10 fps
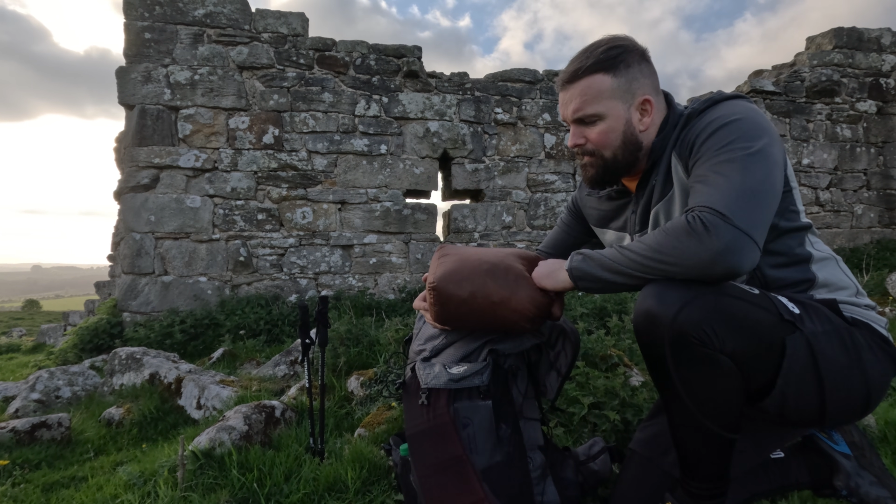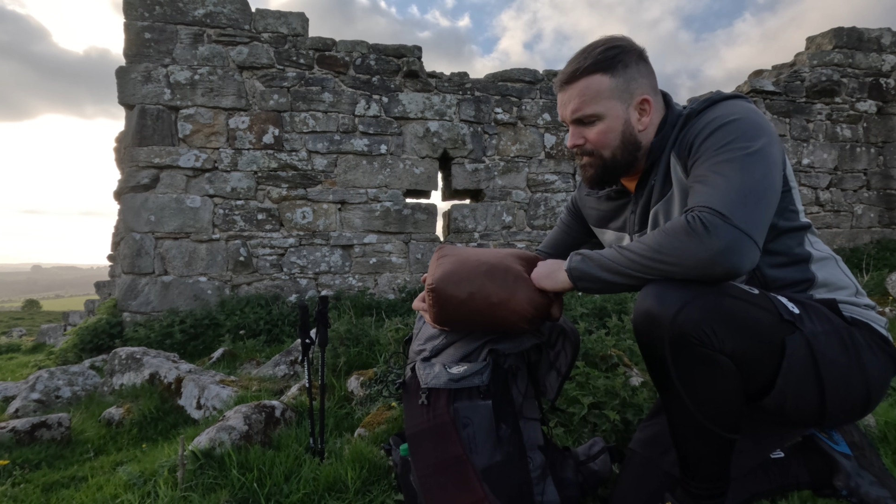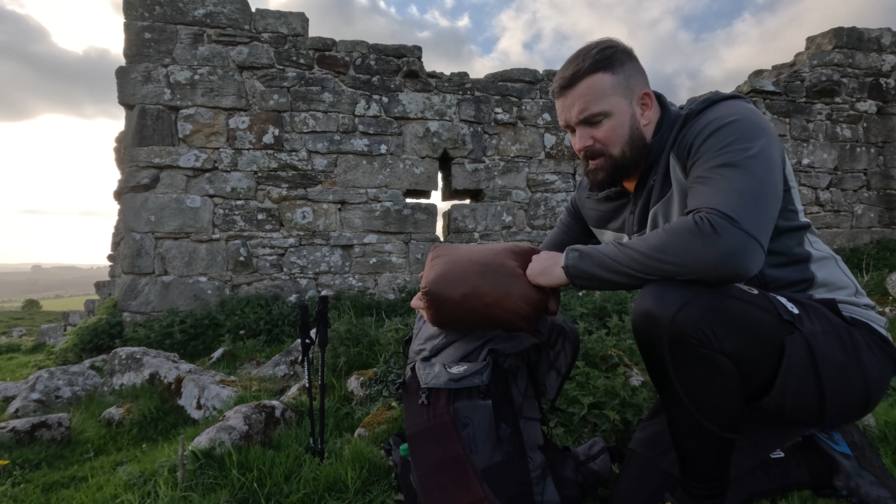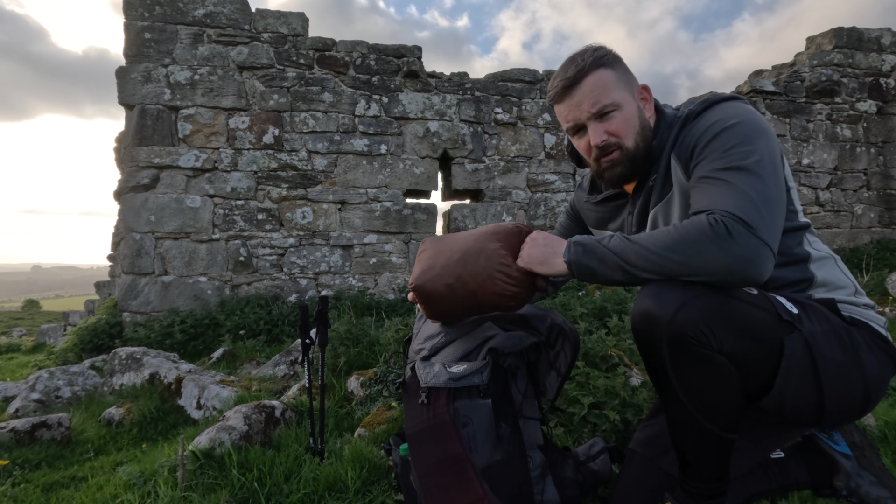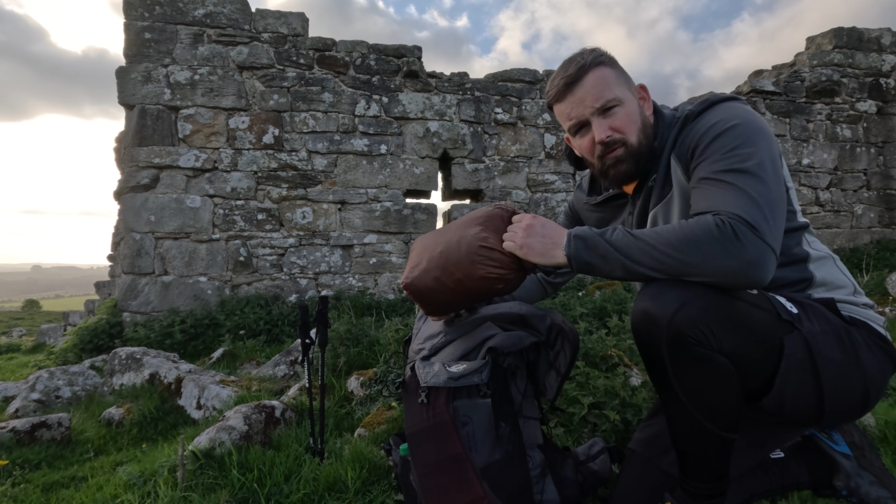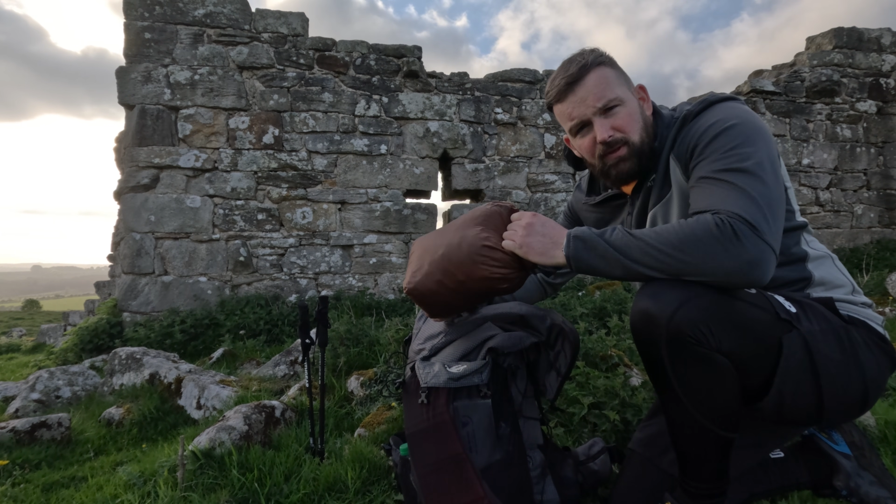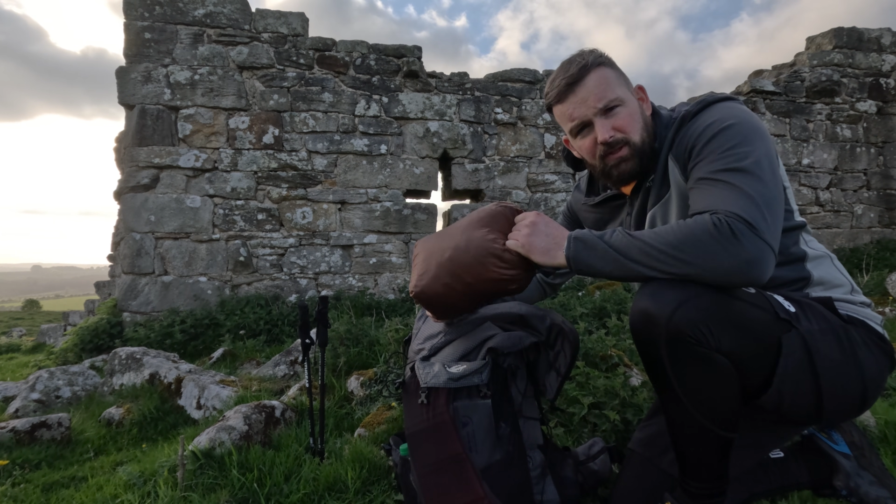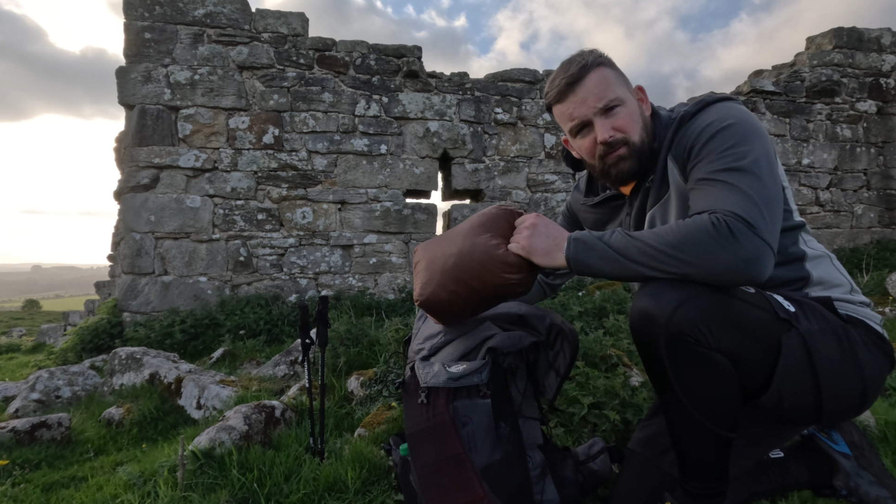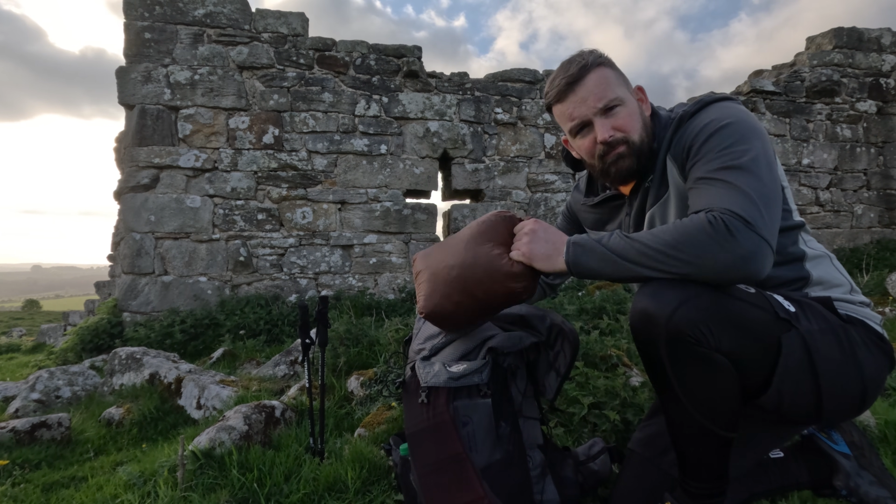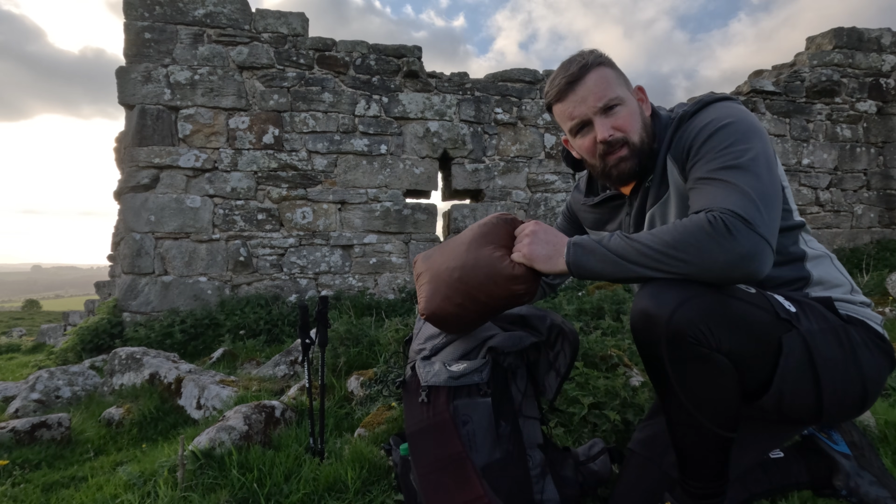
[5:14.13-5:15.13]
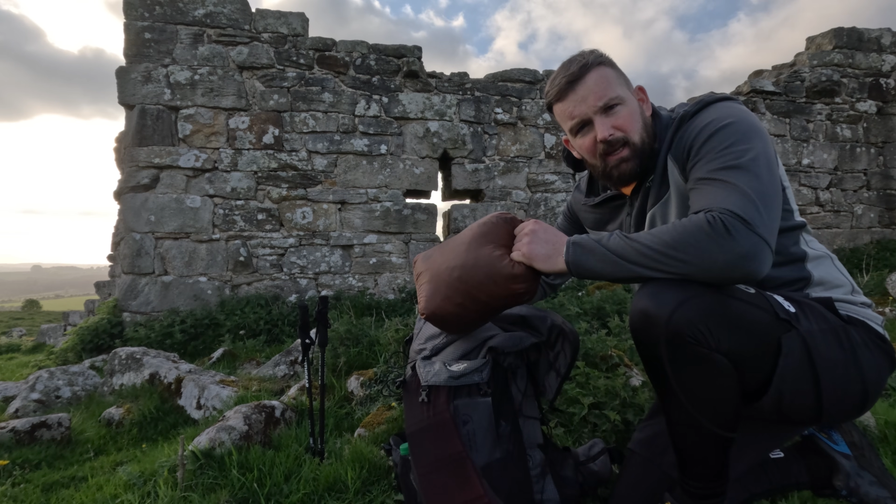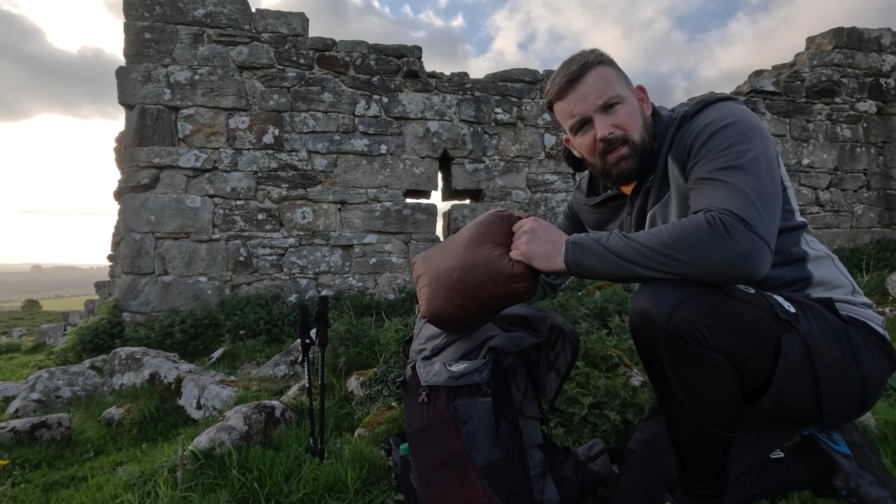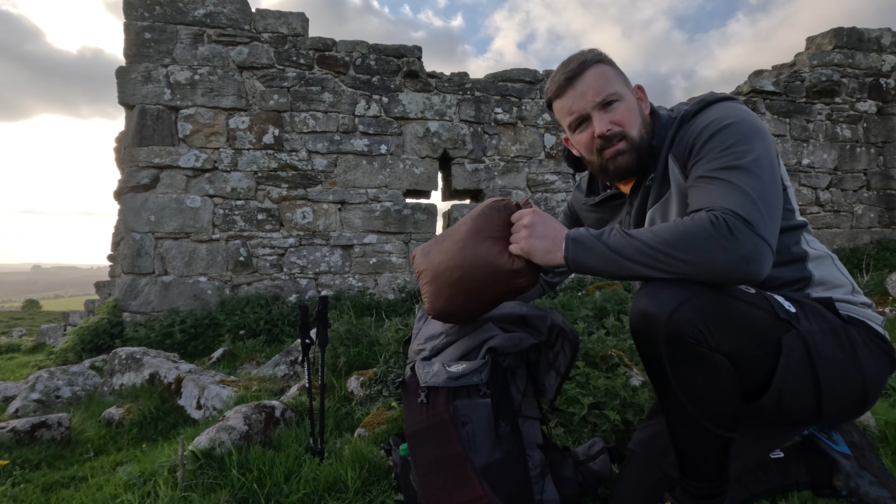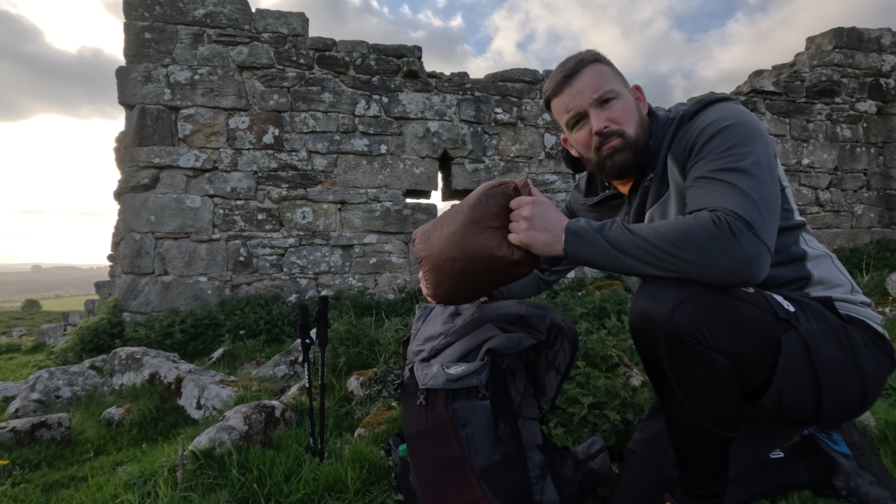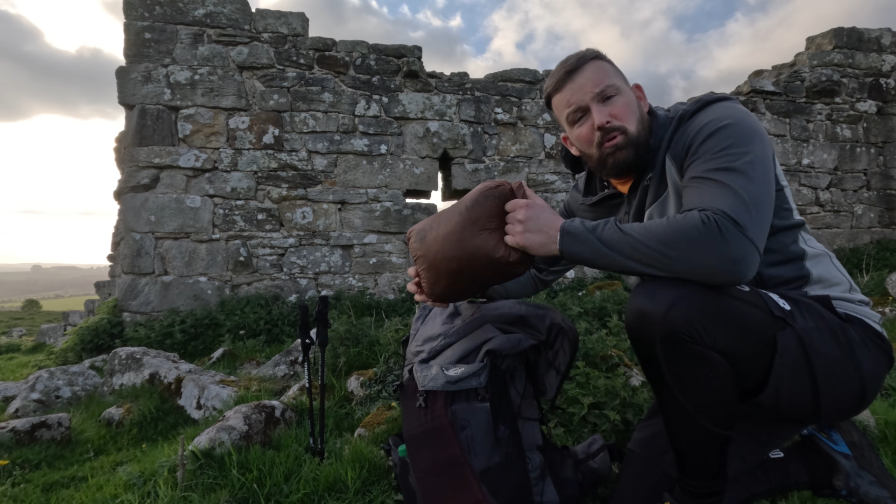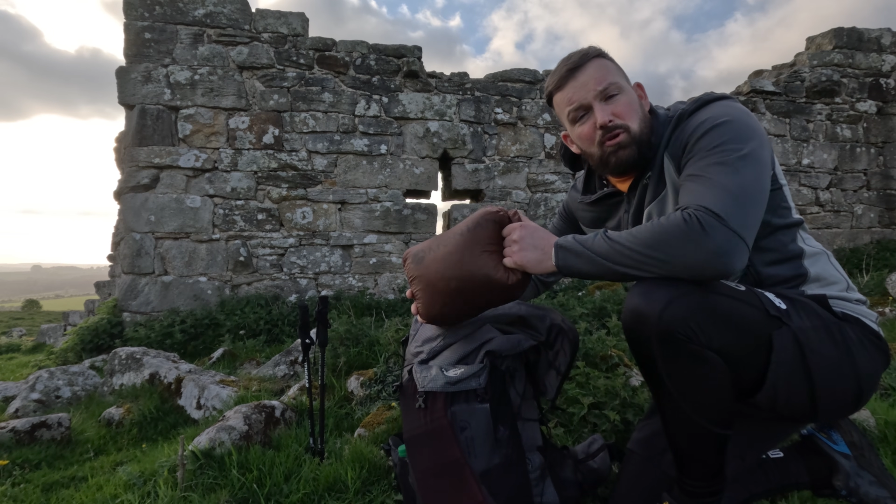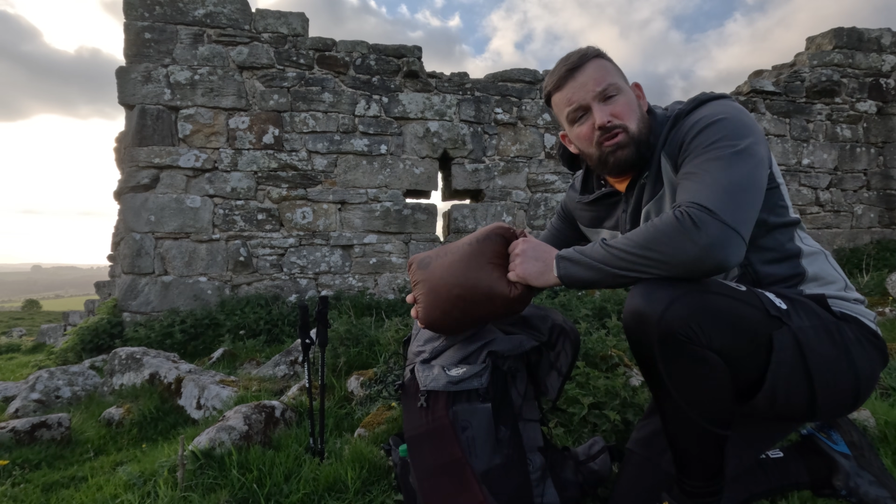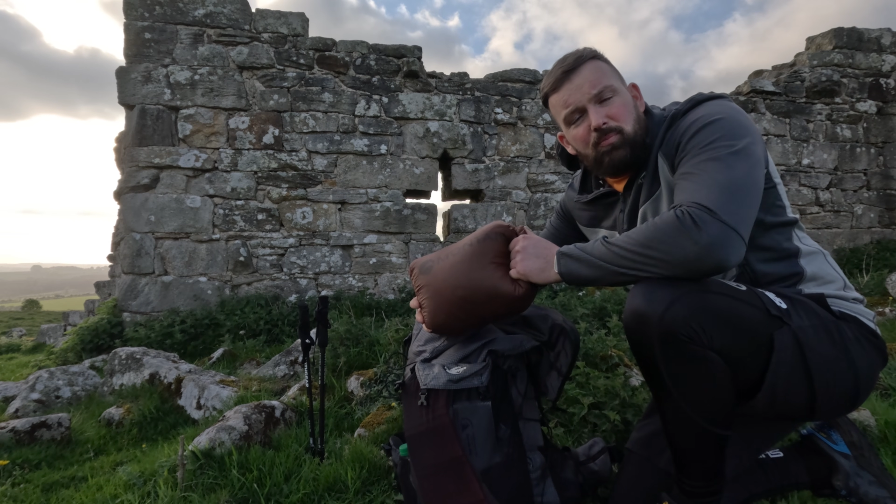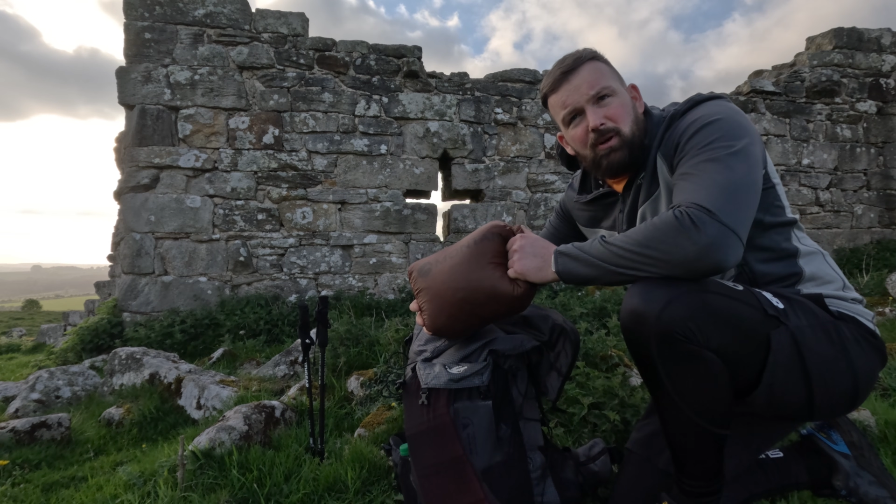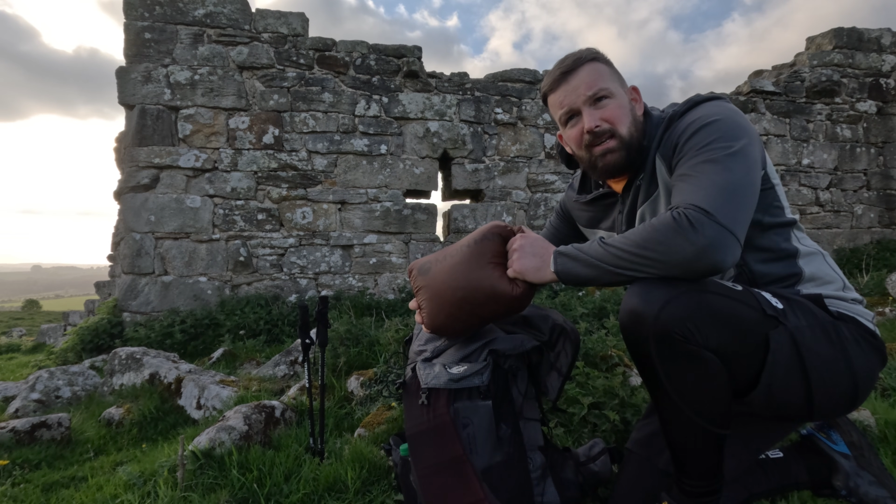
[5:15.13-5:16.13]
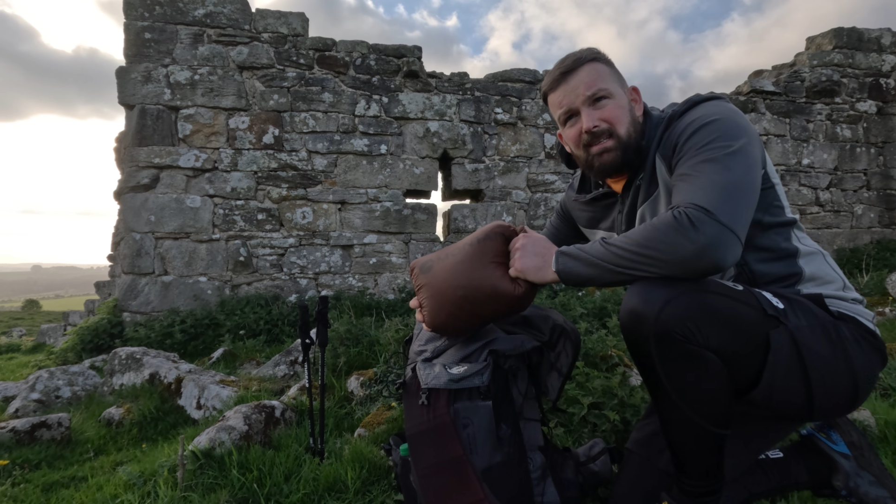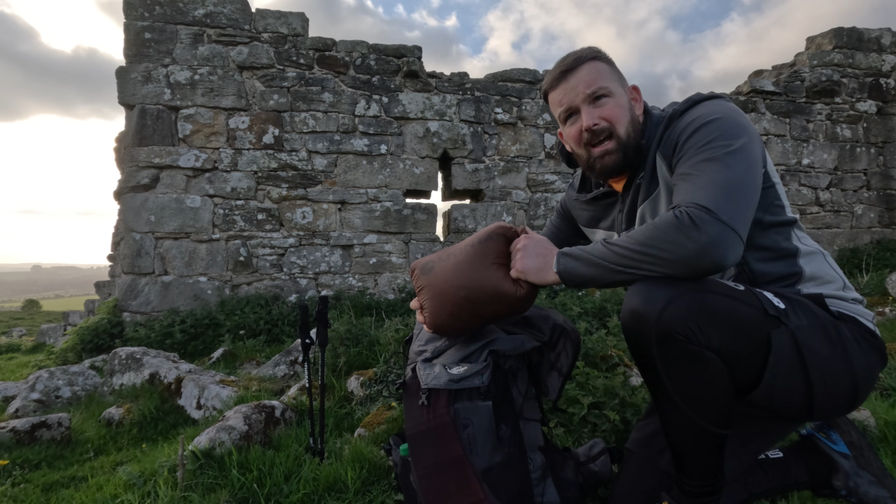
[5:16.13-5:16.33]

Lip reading: This offers it. It is a budget price.